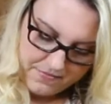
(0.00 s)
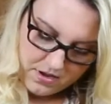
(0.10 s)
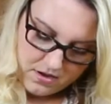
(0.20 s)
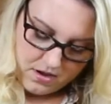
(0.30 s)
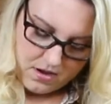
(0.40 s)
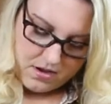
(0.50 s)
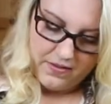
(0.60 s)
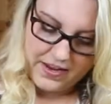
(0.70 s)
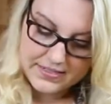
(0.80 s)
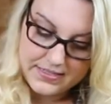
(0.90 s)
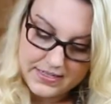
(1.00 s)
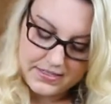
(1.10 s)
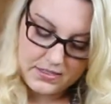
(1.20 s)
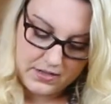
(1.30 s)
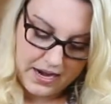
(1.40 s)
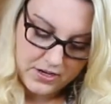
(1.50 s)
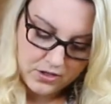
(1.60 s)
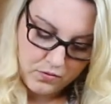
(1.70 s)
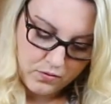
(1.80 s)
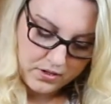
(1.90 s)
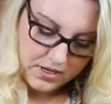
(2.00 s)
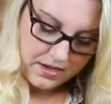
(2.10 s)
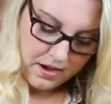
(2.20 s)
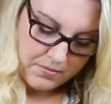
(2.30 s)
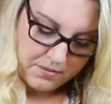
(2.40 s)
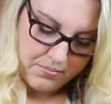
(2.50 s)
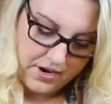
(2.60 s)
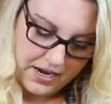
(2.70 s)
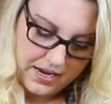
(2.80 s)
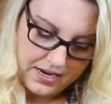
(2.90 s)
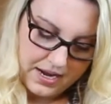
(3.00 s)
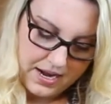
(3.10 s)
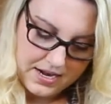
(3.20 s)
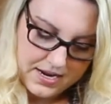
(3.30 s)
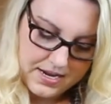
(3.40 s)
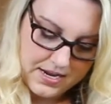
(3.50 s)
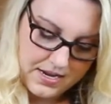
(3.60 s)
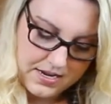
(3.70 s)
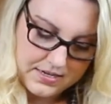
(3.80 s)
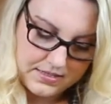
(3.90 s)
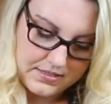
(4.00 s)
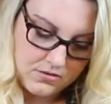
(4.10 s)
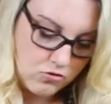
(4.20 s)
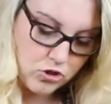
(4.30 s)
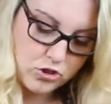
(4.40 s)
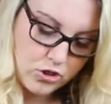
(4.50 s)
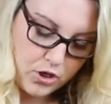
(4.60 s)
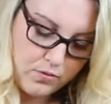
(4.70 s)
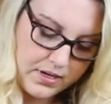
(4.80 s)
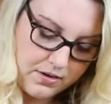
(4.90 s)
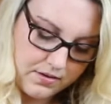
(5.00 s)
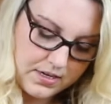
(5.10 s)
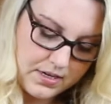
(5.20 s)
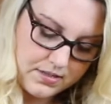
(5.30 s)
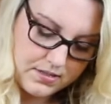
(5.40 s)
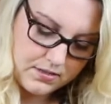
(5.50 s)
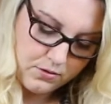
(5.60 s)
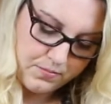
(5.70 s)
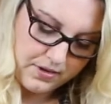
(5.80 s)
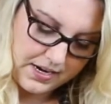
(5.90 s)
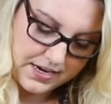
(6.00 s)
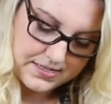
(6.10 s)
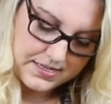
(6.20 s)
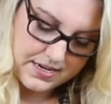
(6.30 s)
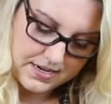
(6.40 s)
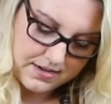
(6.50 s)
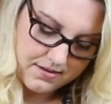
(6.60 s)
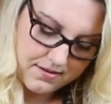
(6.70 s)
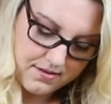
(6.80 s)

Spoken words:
And like I said, this is actually really yummy bread, and it is just 2 ingredients, super easy.